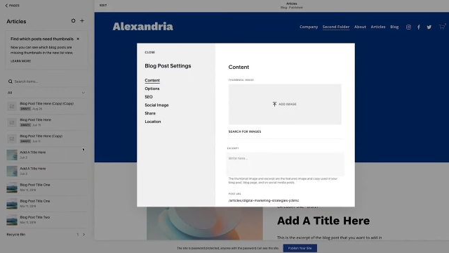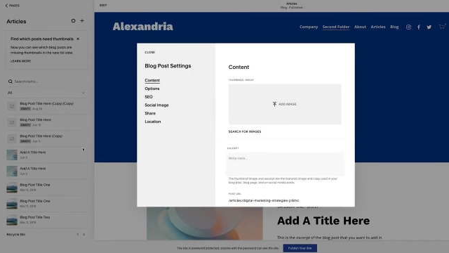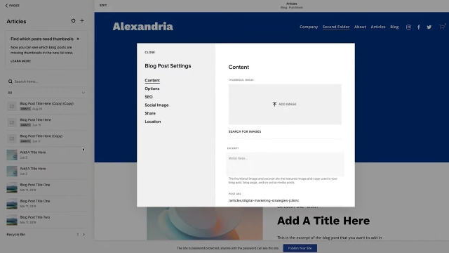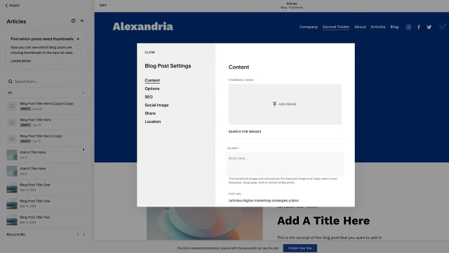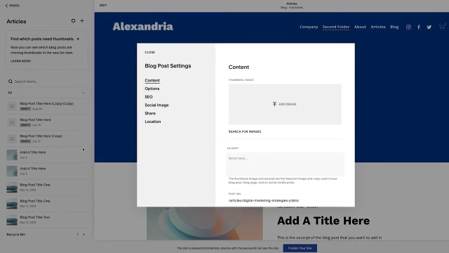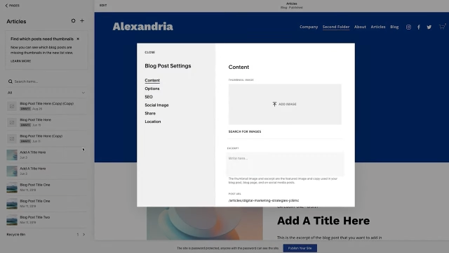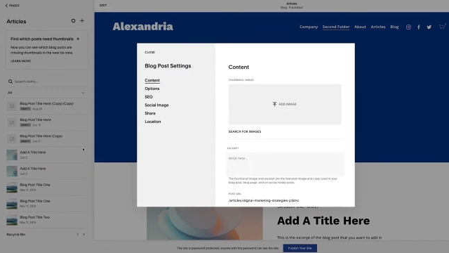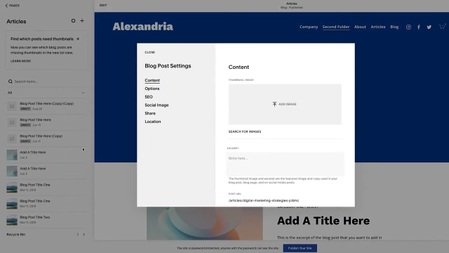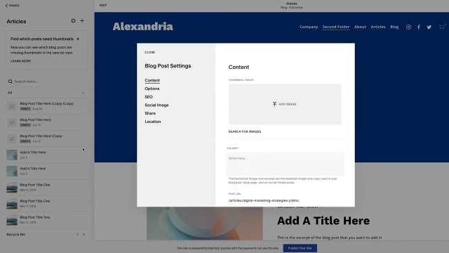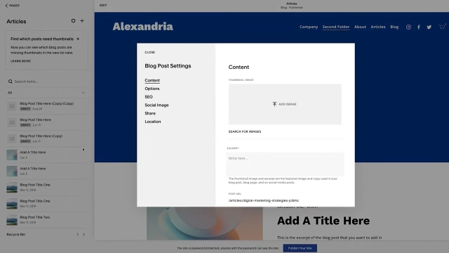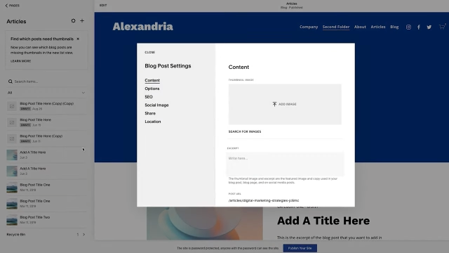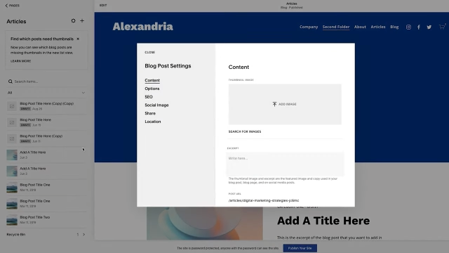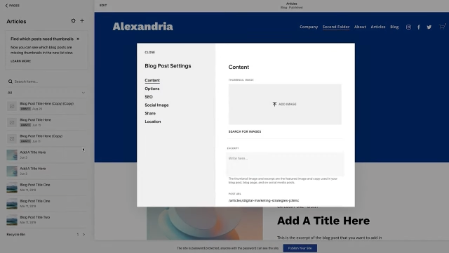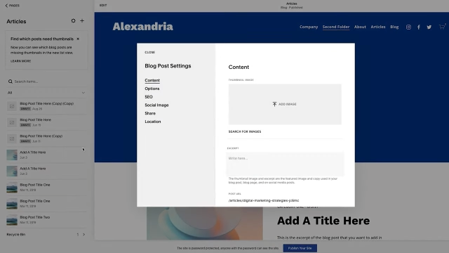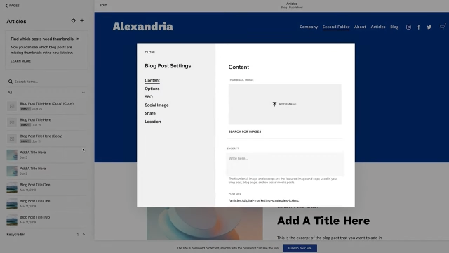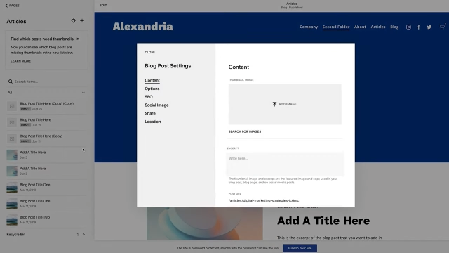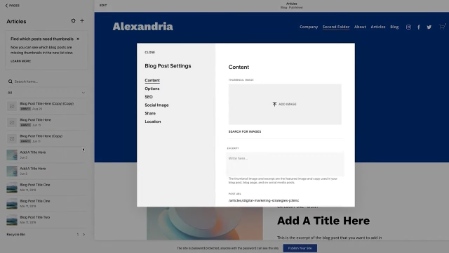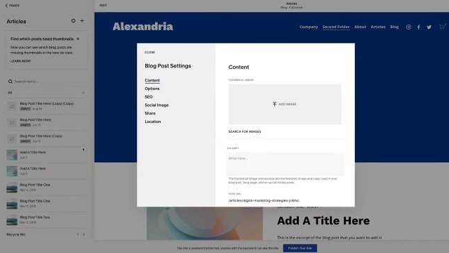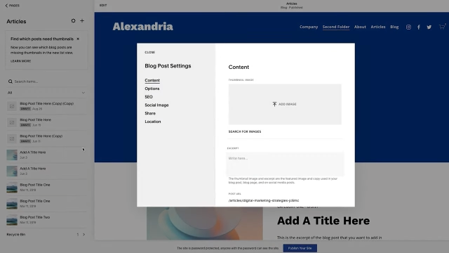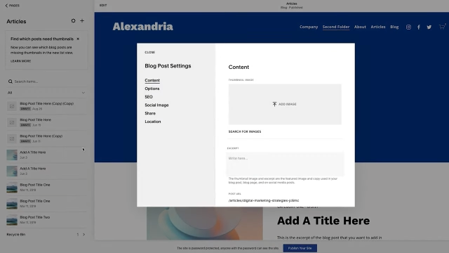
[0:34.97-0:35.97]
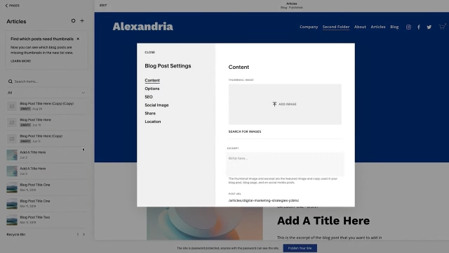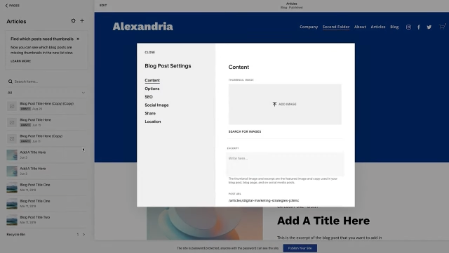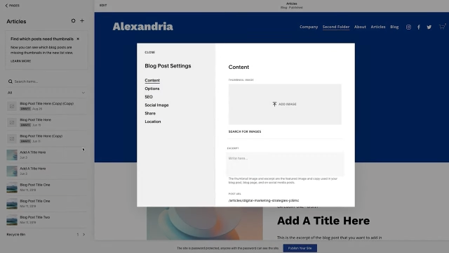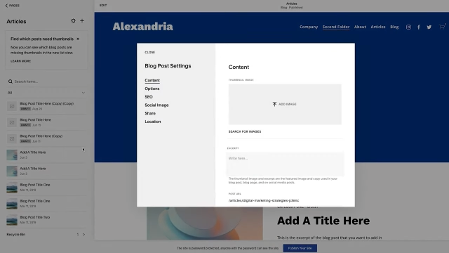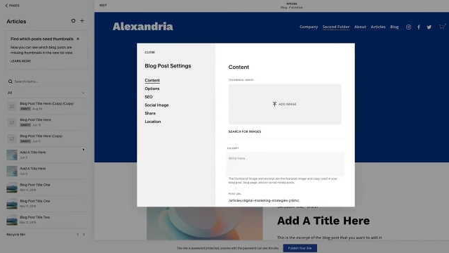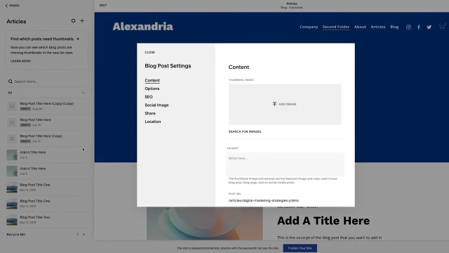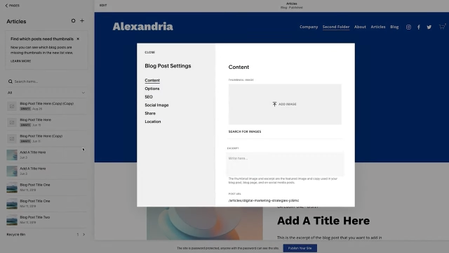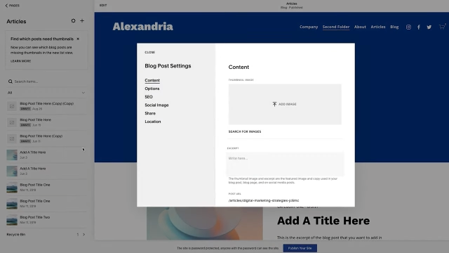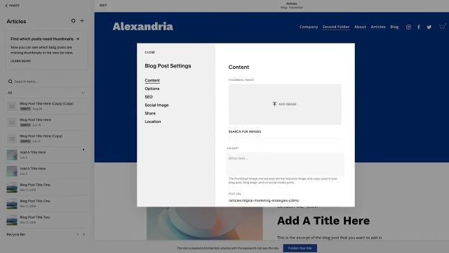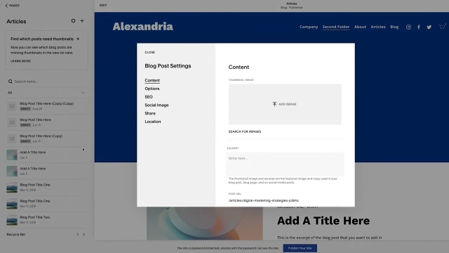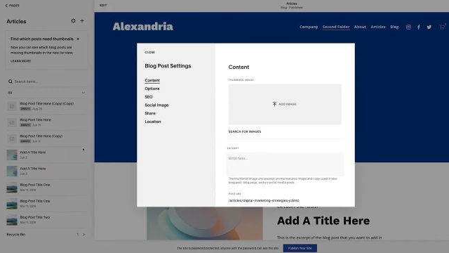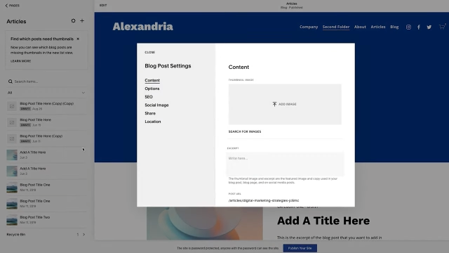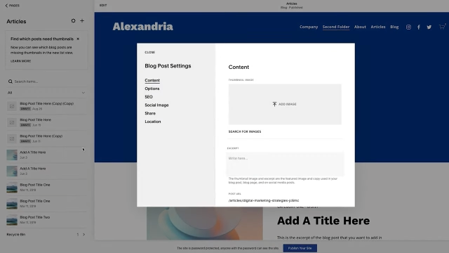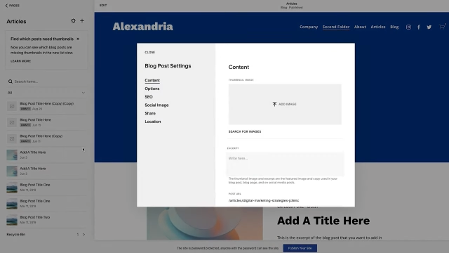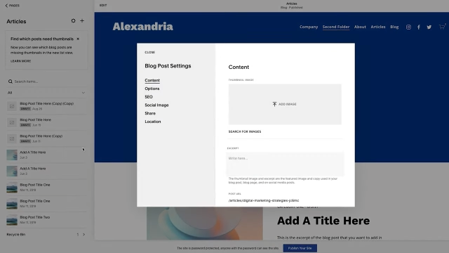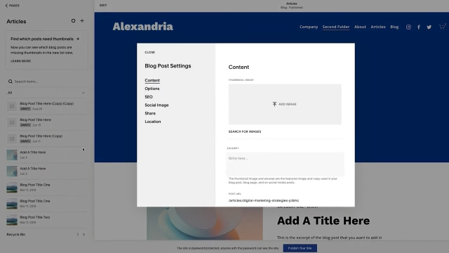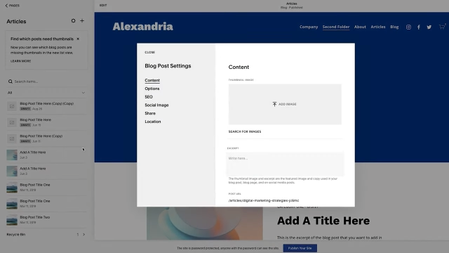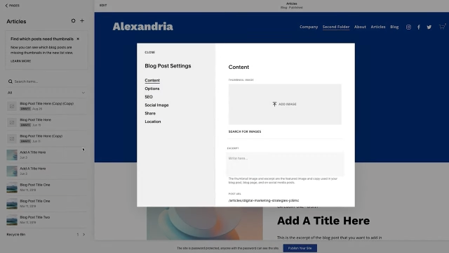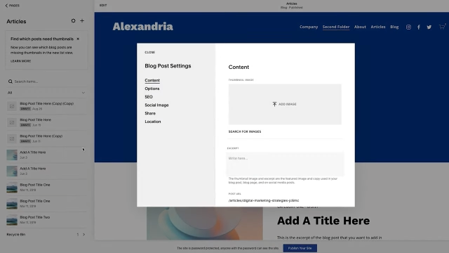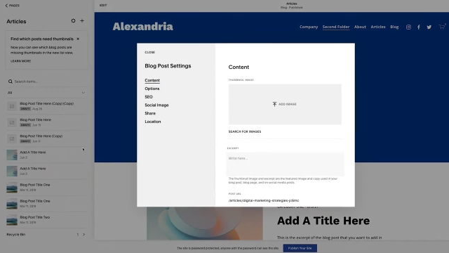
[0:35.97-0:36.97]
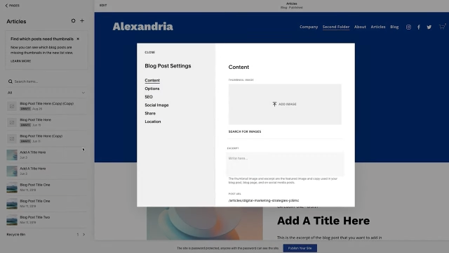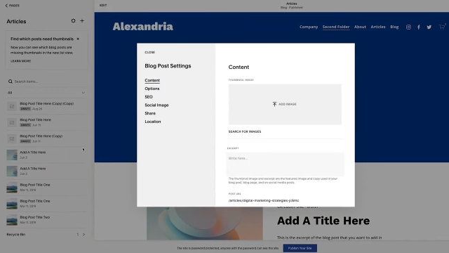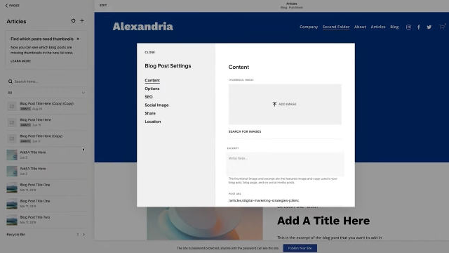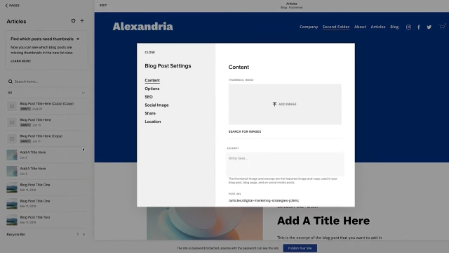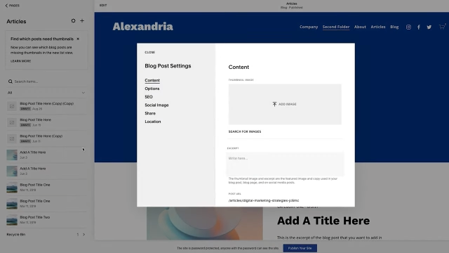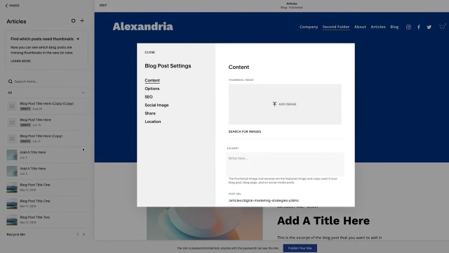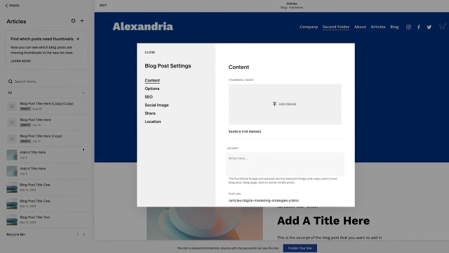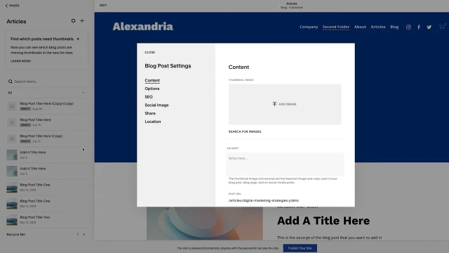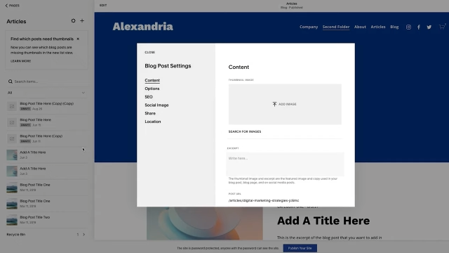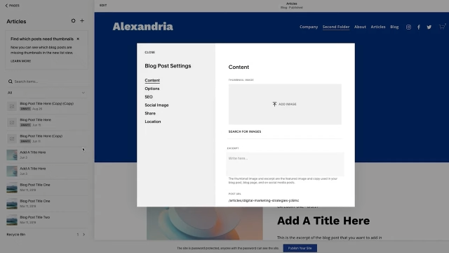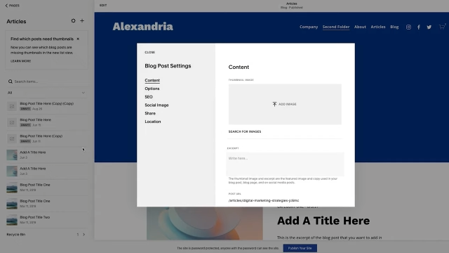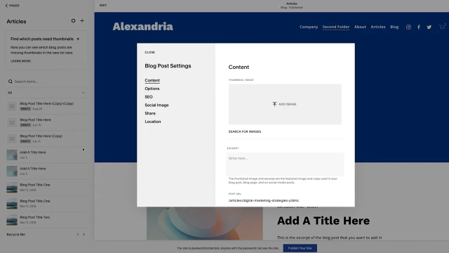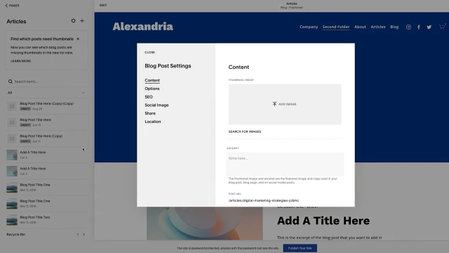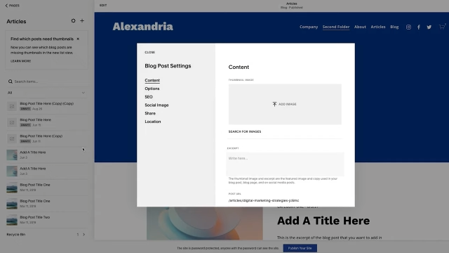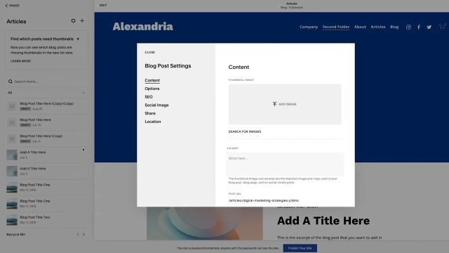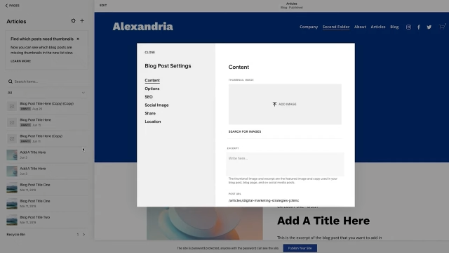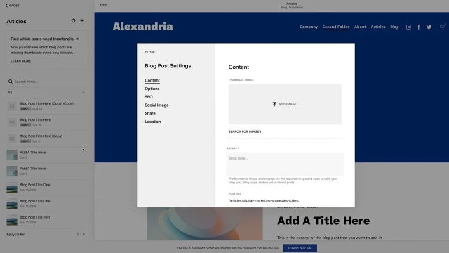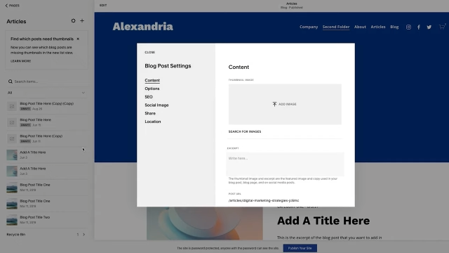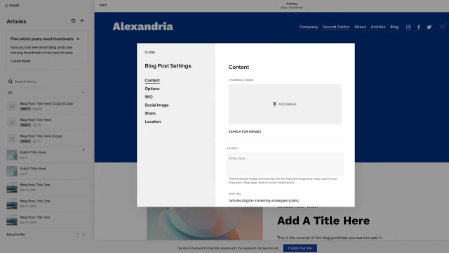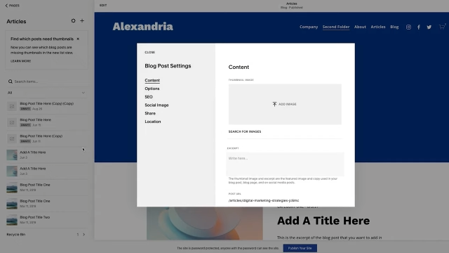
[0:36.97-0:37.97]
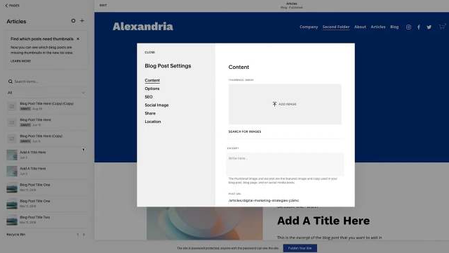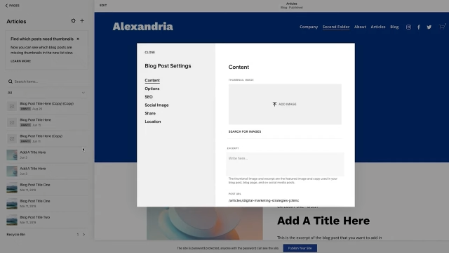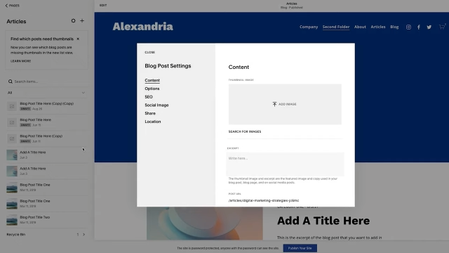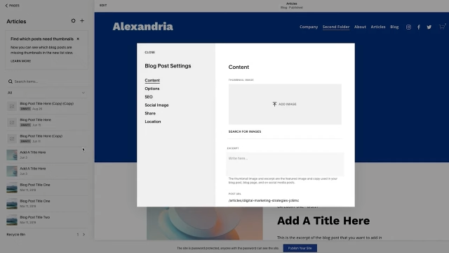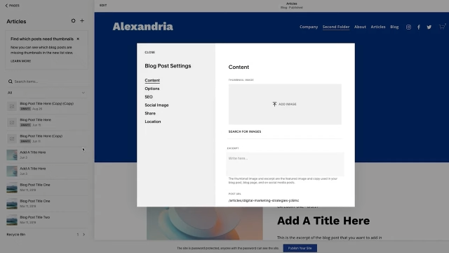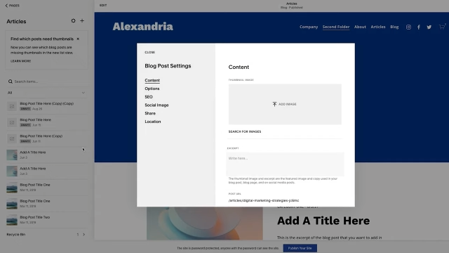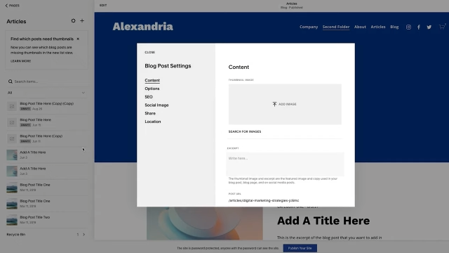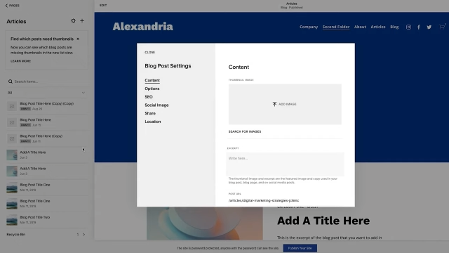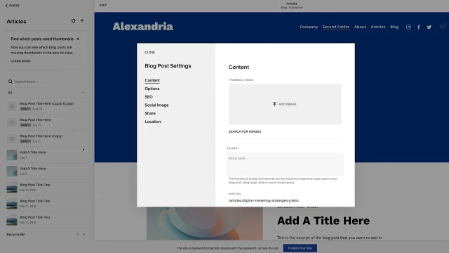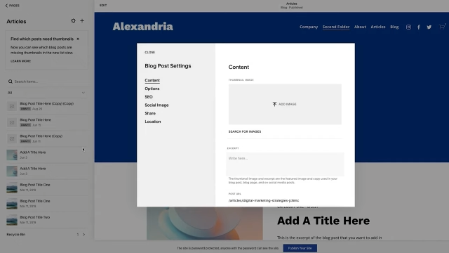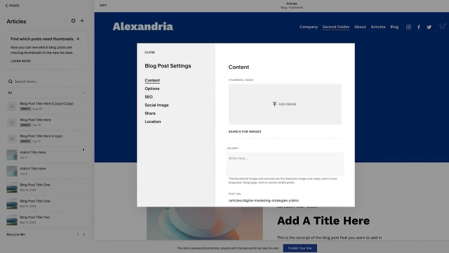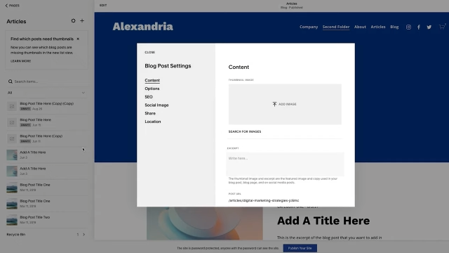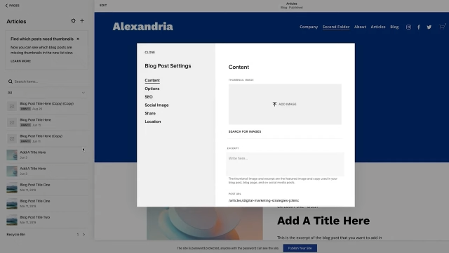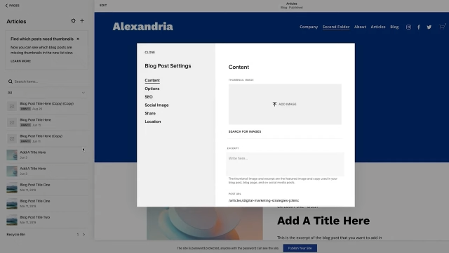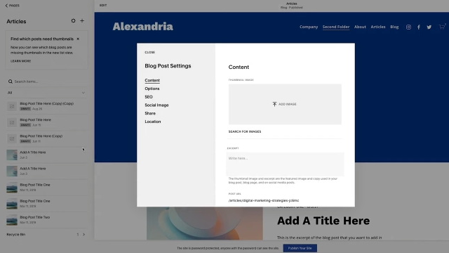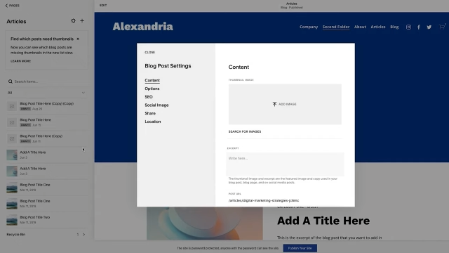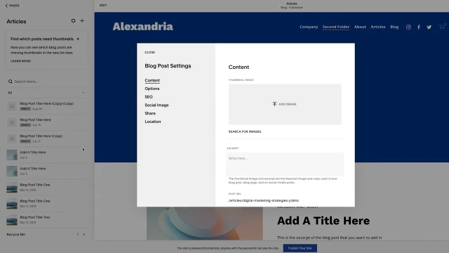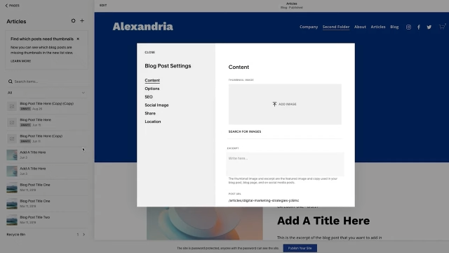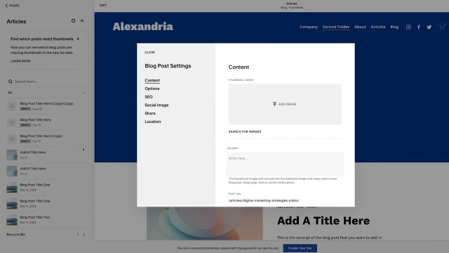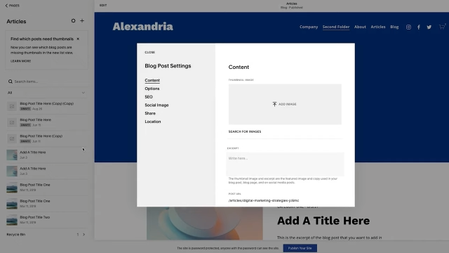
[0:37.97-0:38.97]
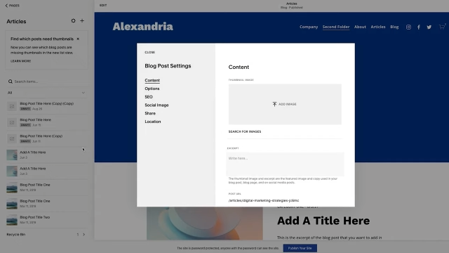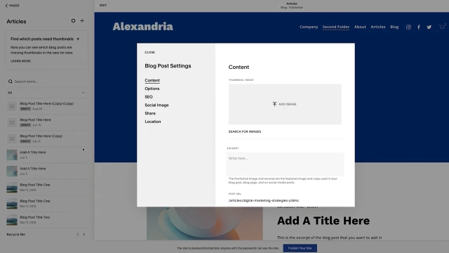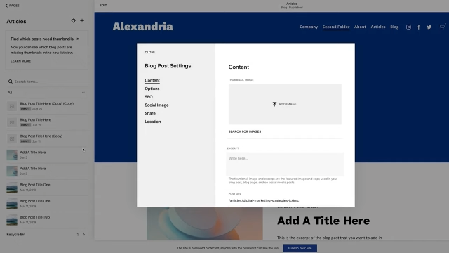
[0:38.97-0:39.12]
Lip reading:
Nobody's mouth can be seen.